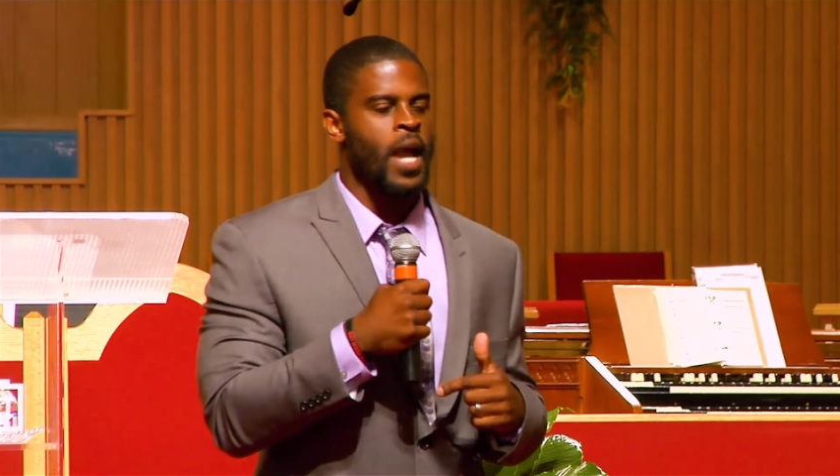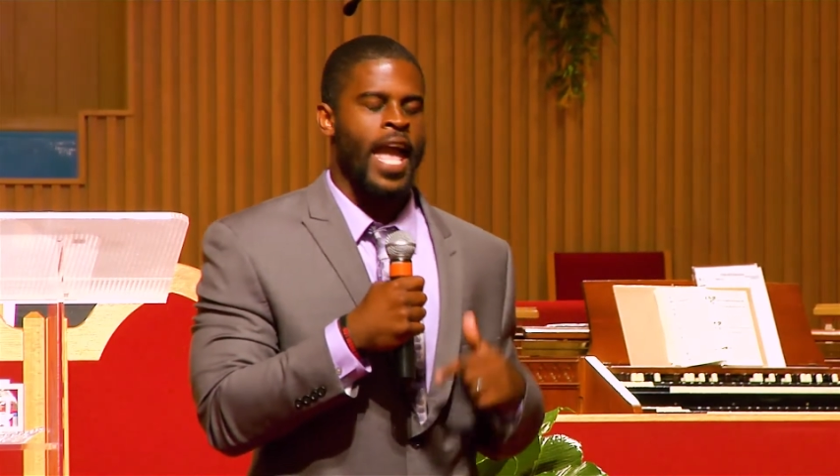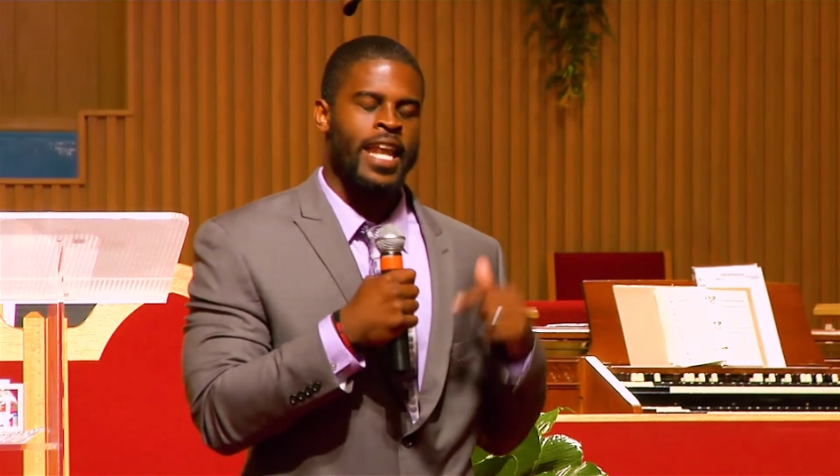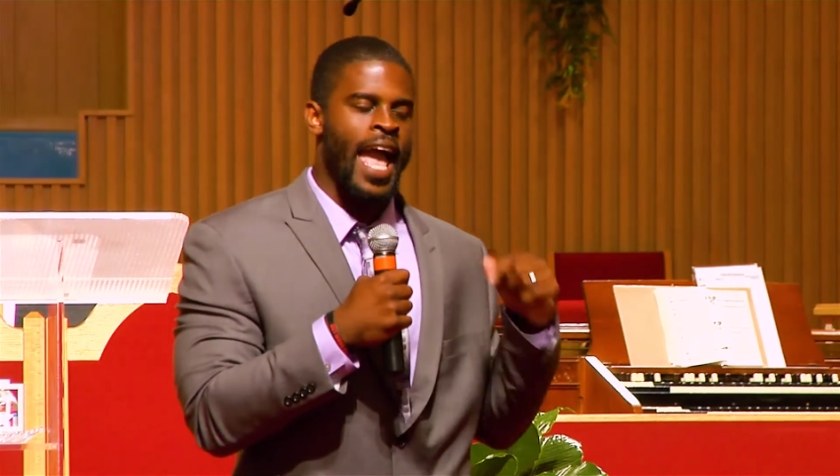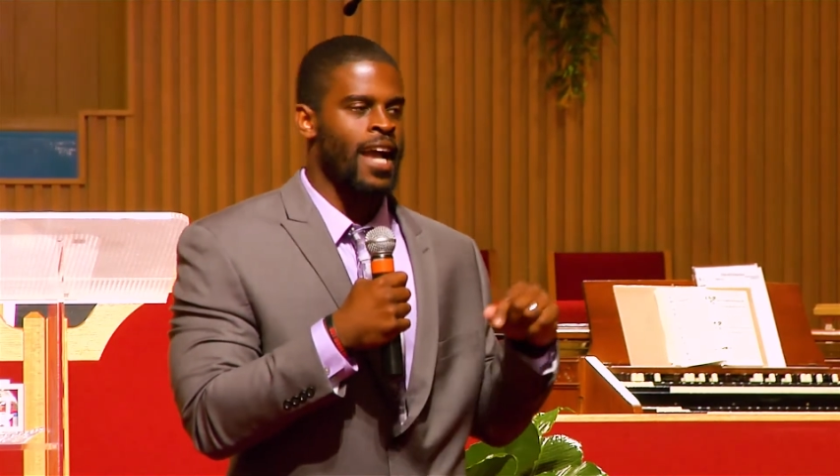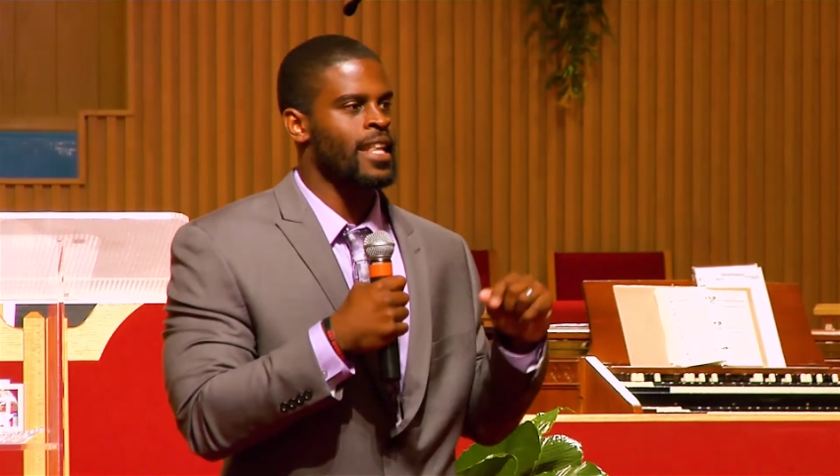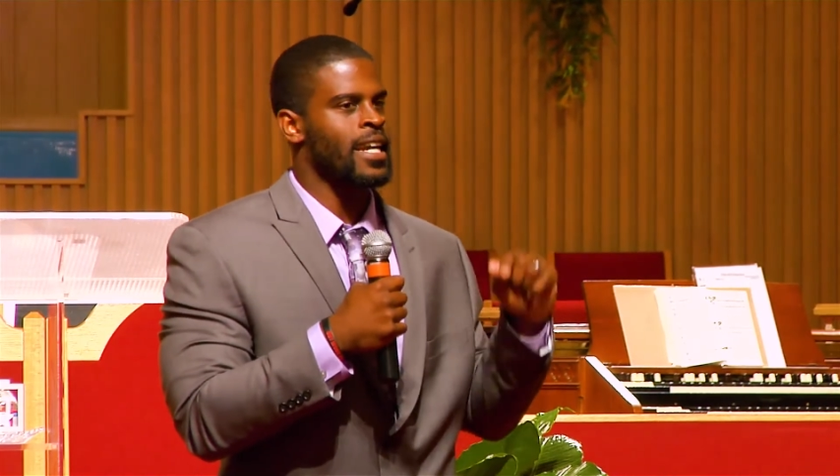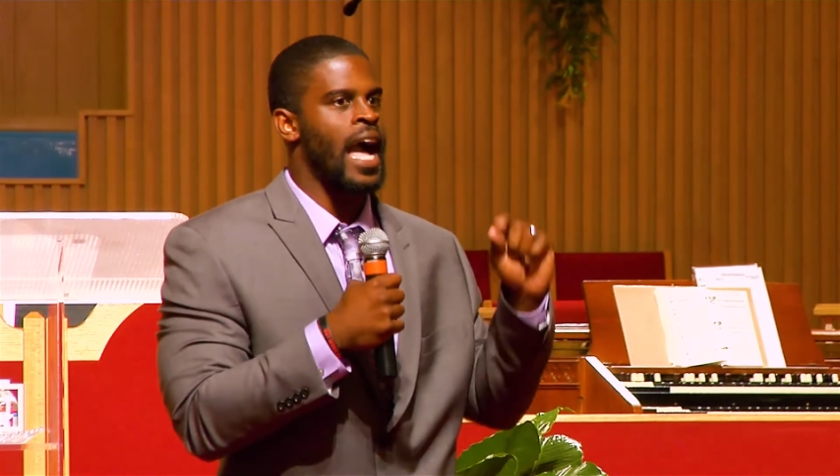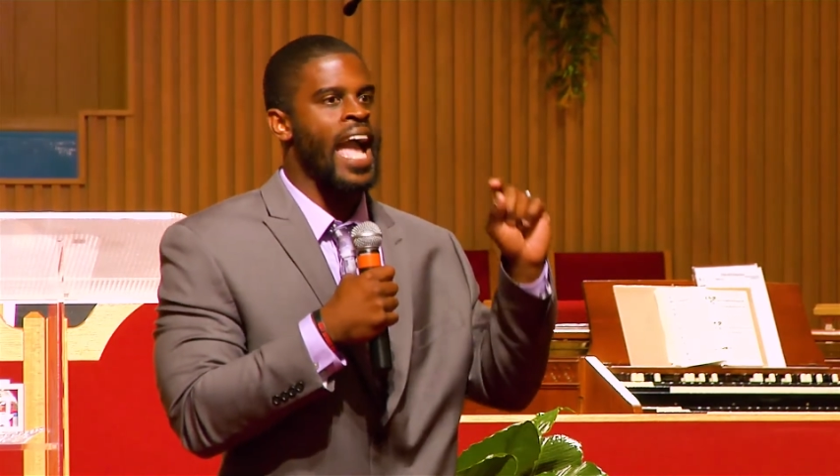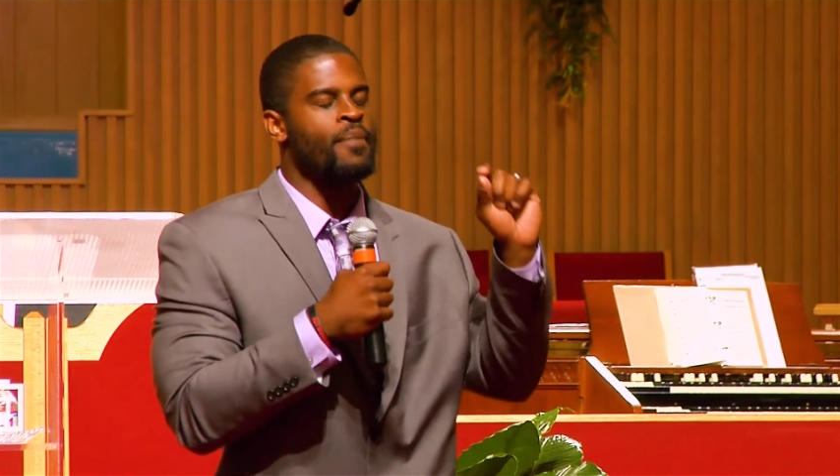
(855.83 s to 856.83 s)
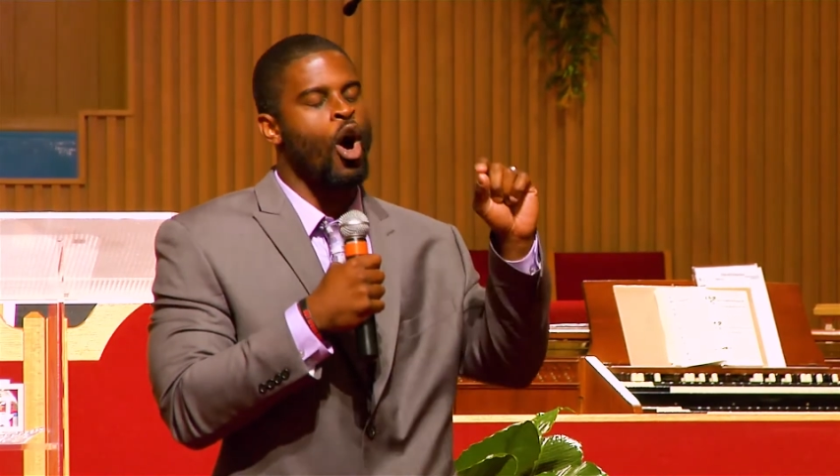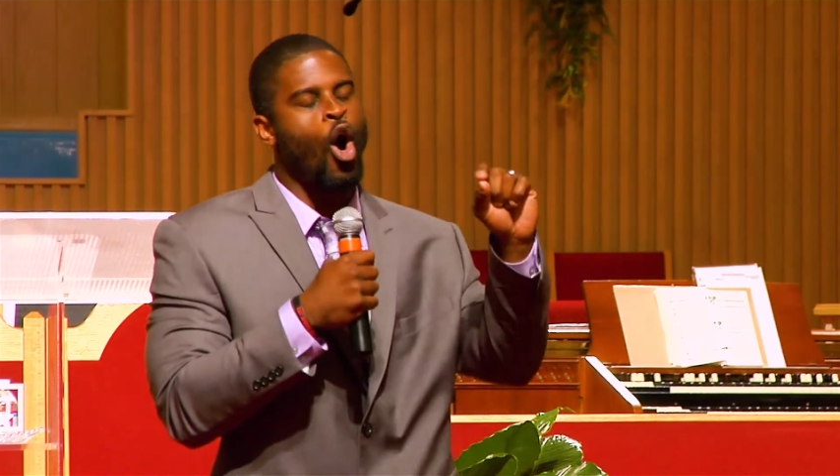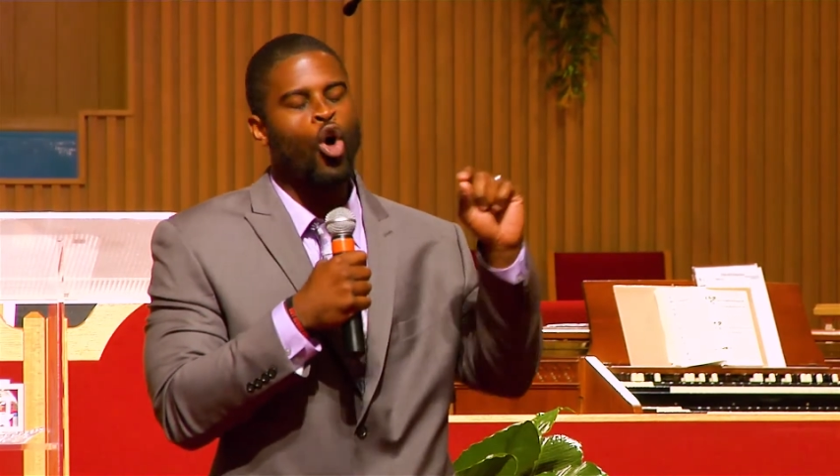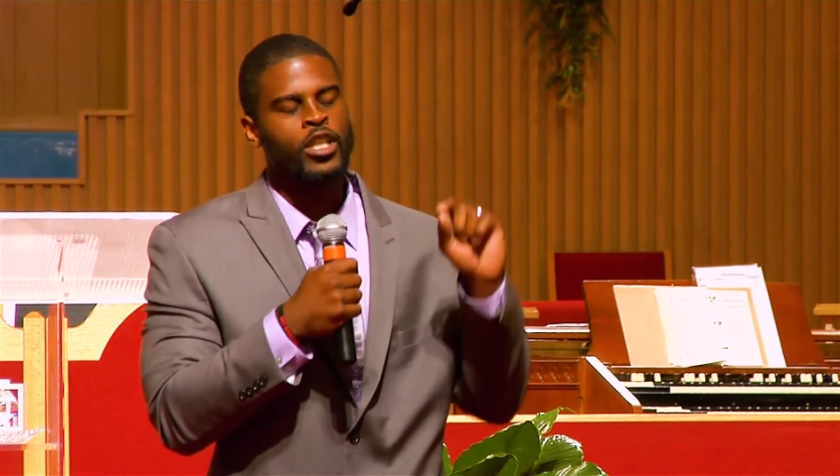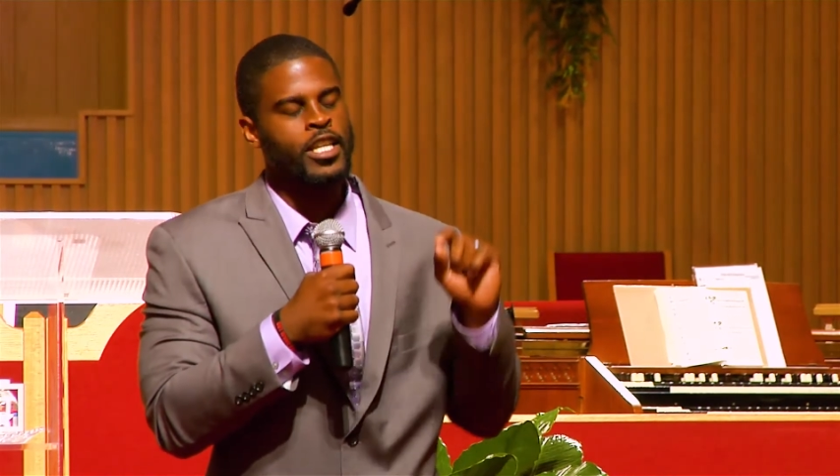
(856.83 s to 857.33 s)
and act like I am
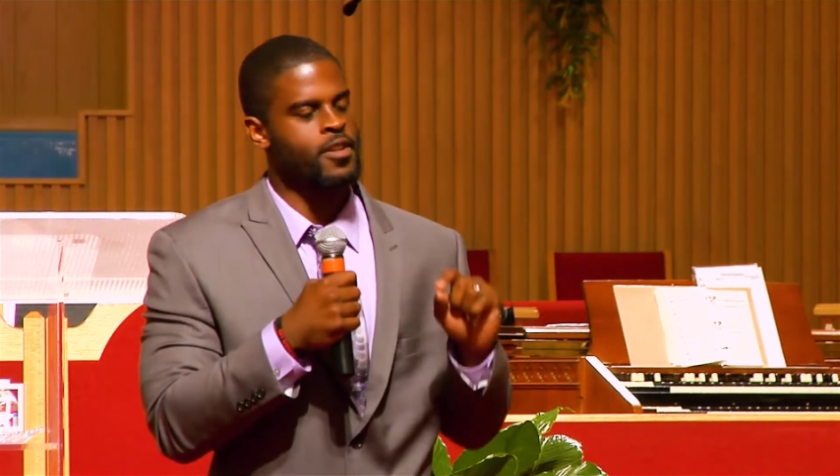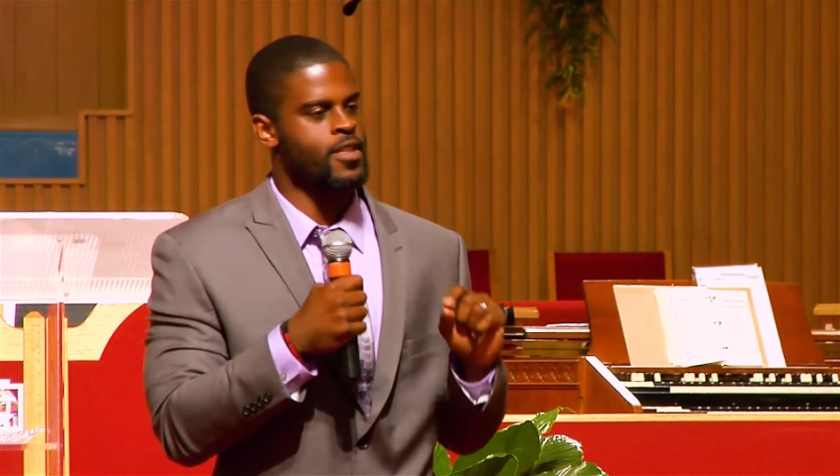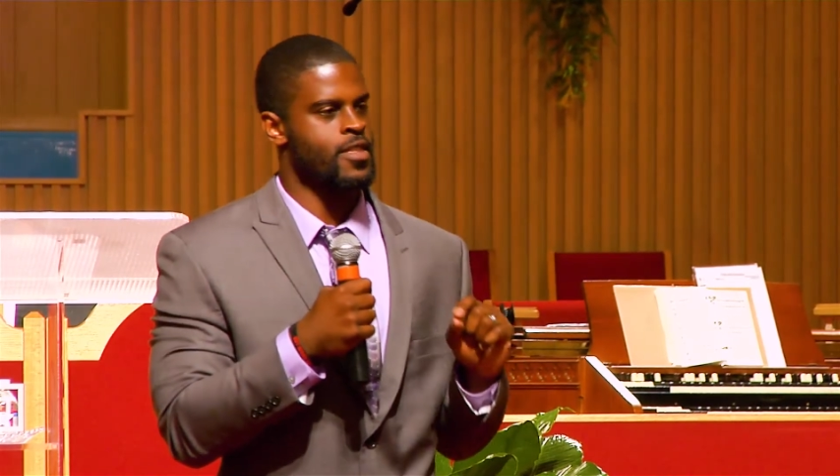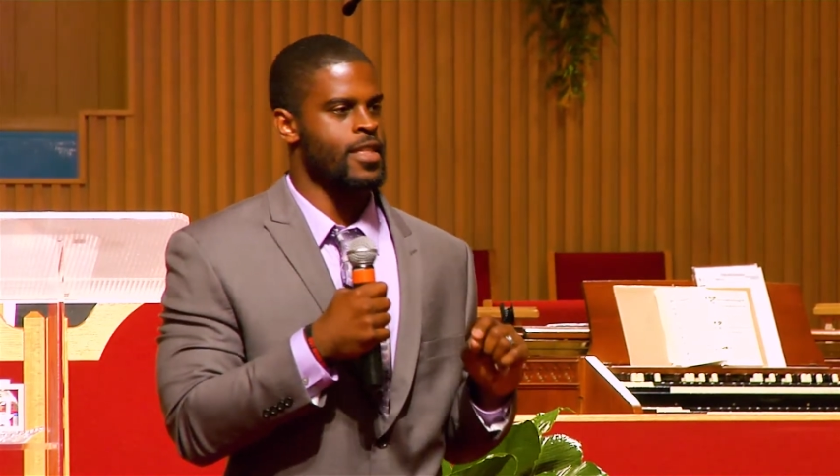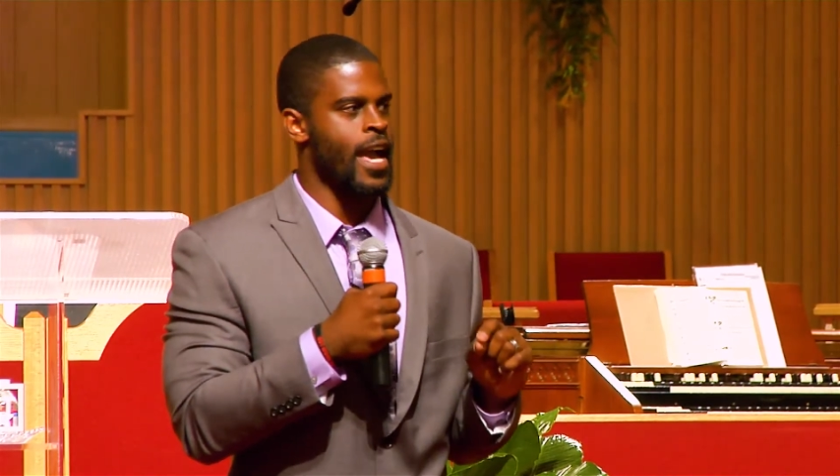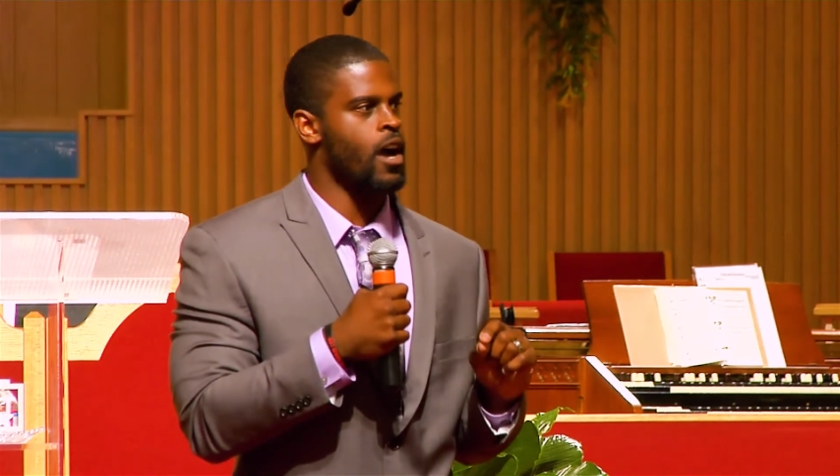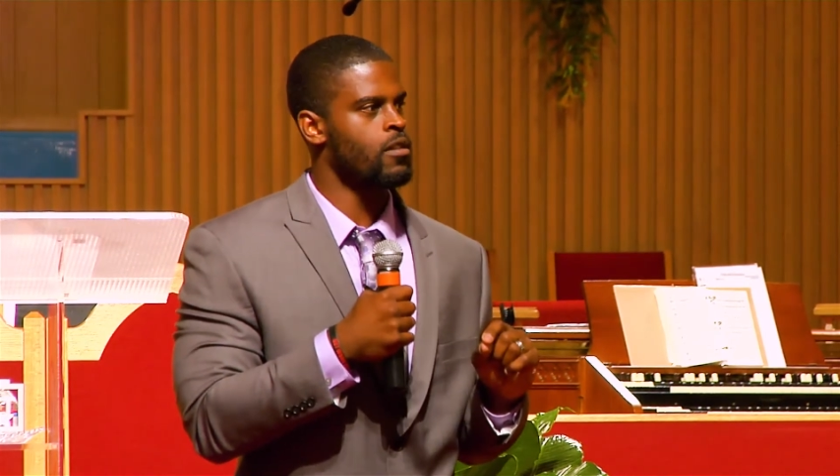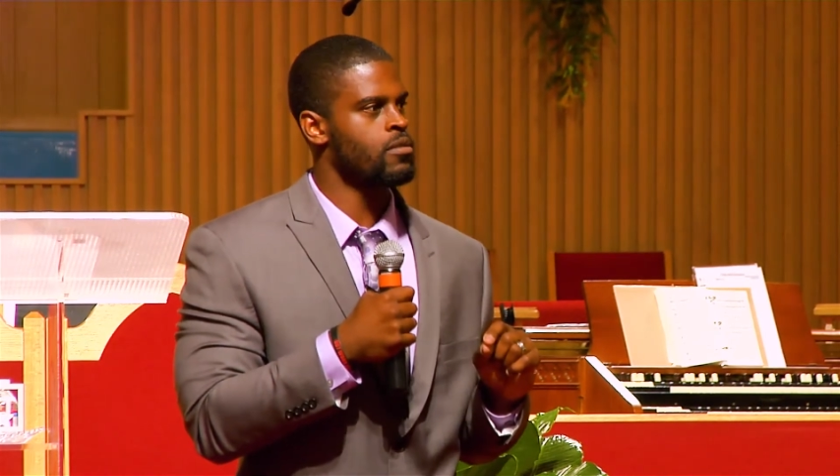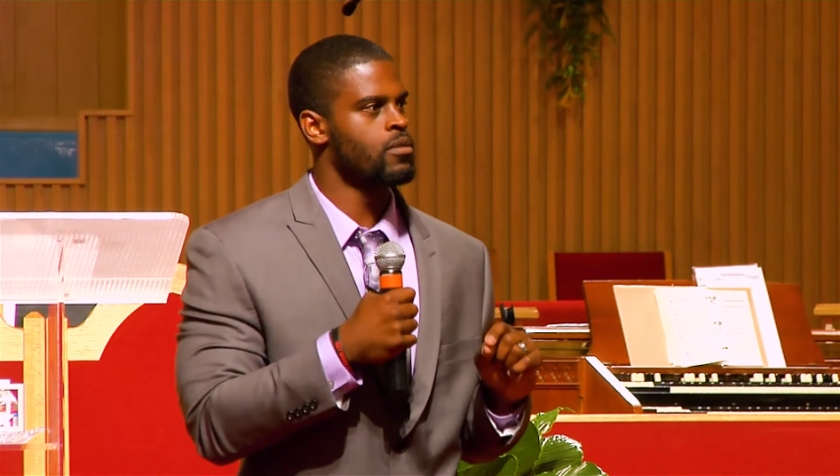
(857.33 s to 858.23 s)
holier than thou